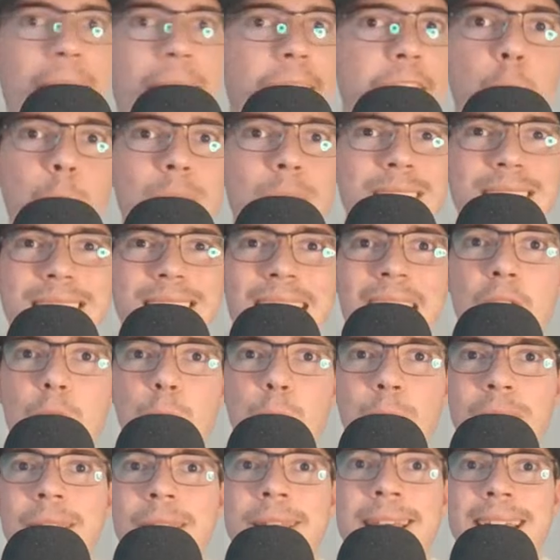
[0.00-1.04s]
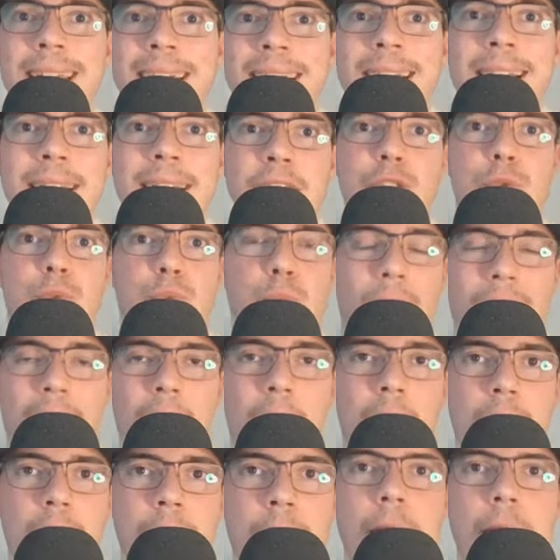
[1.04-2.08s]
I know it's not really in his
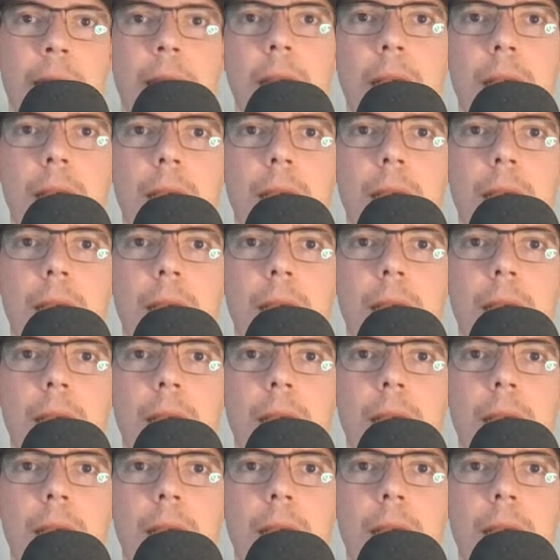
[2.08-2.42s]
realm,